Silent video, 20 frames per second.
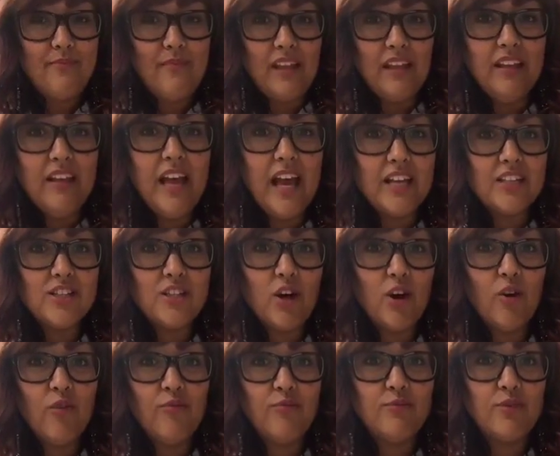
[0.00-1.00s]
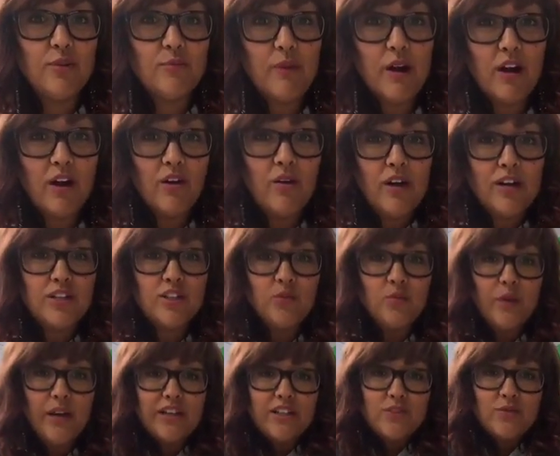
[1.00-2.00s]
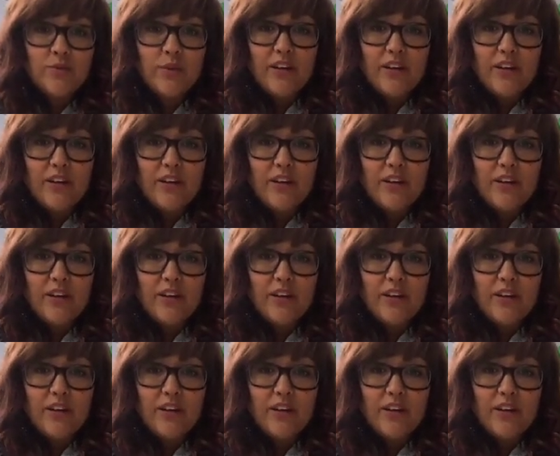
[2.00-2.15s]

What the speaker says: Yeah, so tomorrow on Twitch,